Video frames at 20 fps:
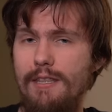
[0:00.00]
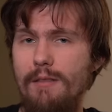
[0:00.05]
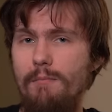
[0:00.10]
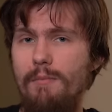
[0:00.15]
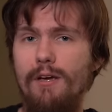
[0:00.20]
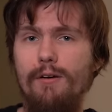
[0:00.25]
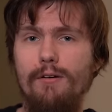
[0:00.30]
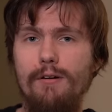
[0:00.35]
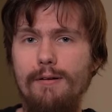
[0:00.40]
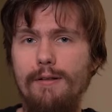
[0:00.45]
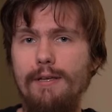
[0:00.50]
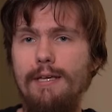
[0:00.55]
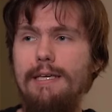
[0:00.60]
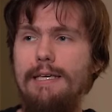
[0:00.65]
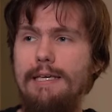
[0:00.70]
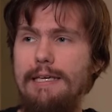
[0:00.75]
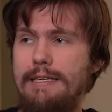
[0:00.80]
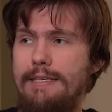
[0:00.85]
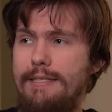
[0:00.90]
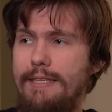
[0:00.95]
in the mirror
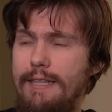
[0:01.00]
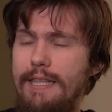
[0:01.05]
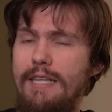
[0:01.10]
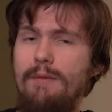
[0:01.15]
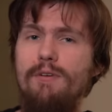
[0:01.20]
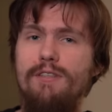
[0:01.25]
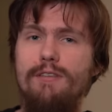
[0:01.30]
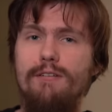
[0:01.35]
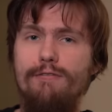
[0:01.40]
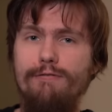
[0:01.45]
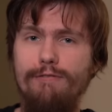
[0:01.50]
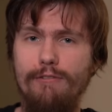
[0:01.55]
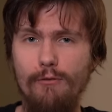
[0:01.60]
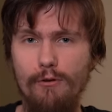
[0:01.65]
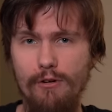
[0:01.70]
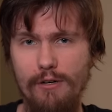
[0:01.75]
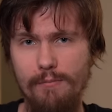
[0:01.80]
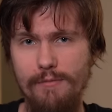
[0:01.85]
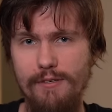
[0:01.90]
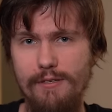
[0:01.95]
is the limited
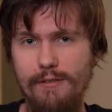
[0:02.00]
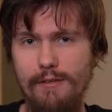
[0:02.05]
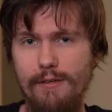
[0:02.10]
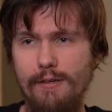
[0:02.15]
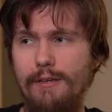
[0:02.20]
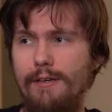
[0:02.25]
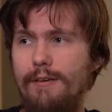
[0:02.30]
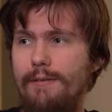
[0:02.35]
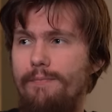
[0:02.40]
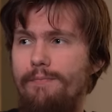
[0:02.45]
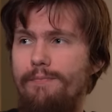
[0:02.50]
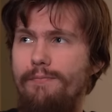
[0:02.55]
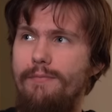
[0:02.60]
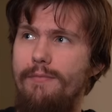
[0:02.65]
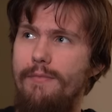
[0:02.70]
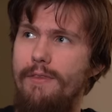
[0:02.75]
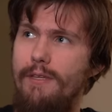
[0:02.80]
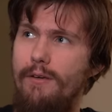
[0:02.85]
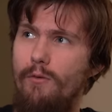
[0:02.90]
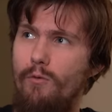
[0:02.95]
forms
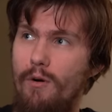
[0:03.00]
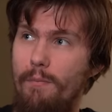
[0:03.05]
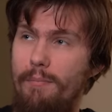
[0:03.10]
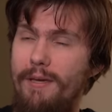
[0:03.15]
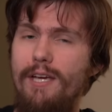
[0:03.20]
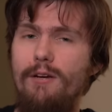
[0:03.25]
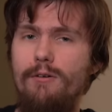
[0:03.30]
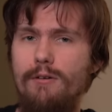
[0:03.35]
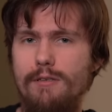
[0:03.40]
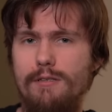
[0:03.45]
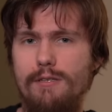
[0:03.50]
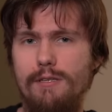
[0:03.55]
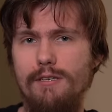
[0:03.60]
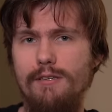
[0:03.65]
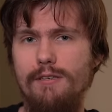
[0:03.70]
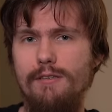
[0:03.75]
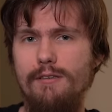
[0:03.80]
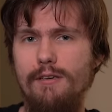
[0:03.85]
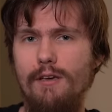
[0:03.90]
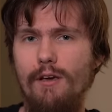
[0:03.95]
or
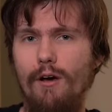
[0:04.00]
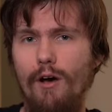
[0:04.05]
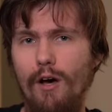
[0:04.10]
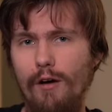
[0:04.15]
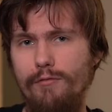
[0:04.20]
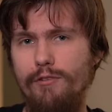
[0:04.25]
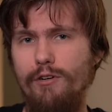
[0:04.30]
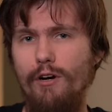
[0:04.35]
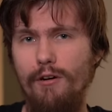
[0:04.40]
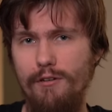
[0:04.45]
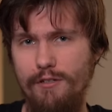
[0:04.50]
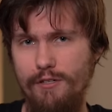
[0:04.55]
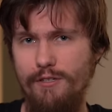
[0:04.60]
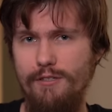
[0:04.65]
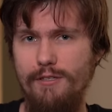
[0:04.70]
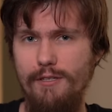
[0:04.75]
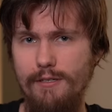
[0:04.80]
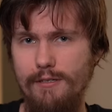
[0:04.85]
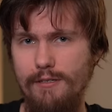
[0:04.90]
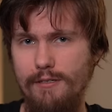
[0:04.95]
appearances of
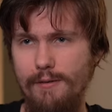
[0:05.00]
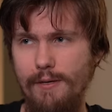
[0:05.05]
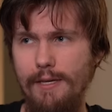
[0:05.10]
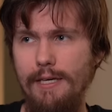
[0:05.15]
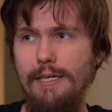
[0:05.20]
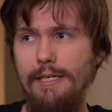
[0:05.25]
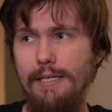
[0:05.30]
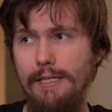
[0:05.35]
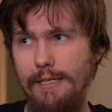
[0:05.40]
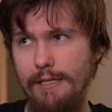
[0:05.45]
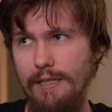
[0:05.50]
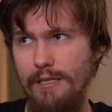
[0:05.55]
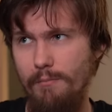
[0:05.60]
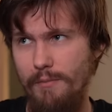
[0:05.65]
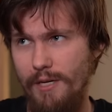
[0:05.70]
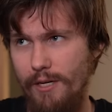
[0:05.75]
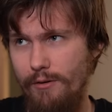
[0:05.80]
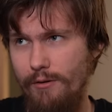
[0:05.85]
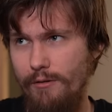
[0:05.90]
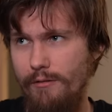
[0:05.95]
consciousness in the
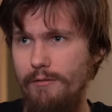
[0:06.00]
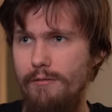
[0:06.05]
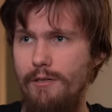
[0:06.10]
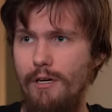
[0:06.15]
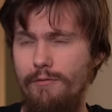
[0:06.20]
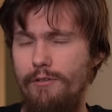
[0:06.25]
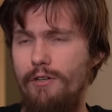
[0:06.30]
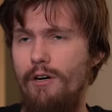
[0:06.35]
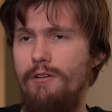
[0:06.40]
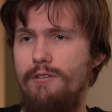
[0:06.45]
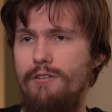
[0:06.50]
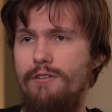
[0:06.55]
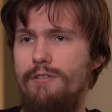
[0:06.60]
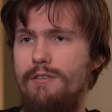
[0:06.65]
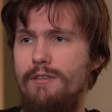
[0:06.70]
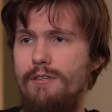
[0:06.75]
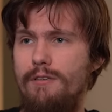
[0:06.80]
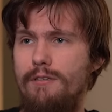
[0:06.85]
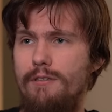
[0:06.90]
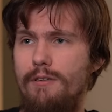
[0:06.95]
mirror of
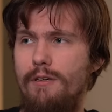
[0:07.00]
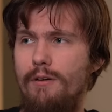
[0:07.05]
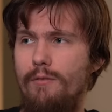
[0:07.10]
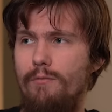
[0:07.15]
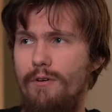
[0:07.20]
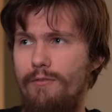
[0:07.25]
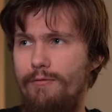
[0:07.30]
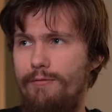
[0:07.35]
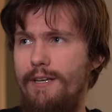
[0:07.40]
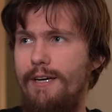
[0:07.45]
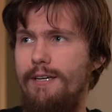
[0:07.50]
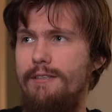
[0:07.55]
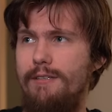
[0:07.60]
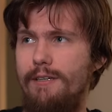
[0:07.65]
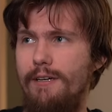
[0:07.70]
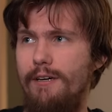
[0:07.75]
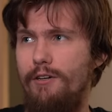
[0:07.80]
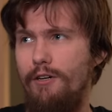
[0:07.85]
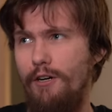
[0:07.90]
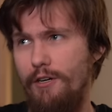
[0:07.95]
consciousness
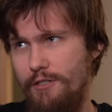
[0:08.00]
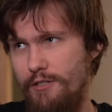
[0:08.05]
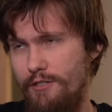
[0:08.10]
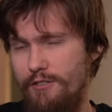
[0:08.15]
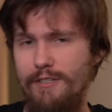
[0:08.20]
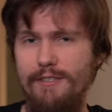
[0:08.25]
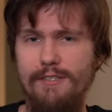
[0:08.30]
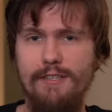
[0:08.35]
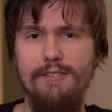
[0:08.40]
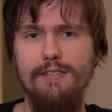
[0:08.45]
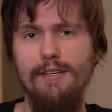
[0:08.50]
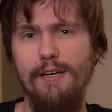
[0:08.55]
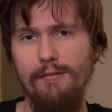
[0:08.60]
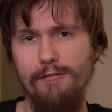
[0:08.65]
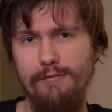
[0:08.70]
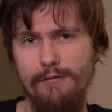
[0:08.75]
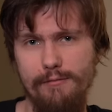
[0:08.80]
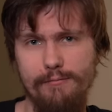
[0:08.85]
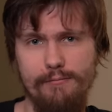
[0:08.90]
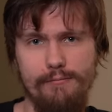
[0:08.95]
reflecting consciousness
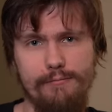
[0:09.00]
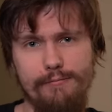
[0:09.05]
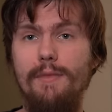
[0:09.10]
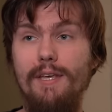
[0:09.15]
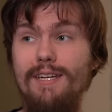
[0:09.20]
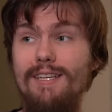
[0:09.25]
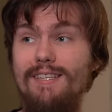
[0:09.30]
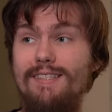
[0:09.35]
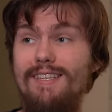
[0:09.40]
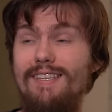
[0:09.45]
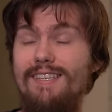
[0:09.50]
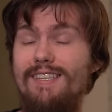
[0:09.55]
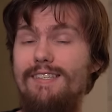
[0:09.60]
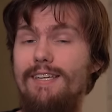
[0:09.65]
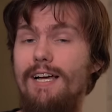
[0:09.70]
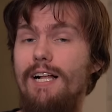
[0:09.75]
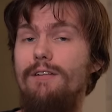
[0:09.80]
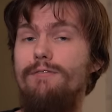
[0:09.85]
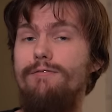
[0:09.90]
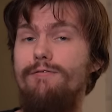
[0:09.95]
itself. It is the
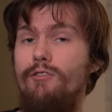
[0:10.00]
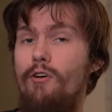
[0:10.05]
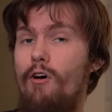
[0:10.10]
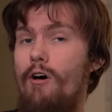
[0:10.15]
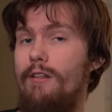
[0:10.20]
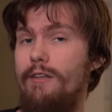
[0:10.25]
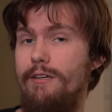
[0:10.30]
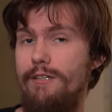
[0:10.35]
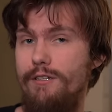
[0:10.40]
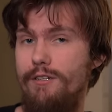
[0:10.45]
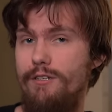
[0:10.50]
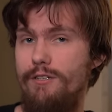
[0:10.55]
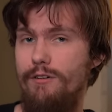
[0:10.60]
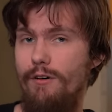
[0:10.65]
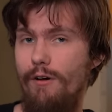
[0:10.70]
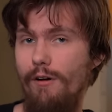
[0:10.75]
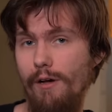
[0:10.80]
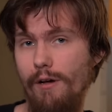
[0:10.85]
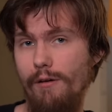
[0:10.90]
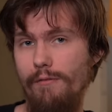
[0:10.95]
self-knowledge
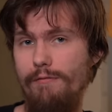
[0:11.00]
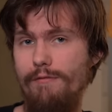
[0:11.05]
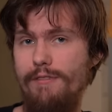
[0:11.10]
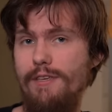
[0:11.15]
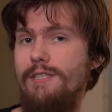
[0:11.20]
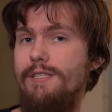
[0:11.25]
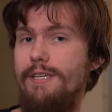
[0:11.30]
of the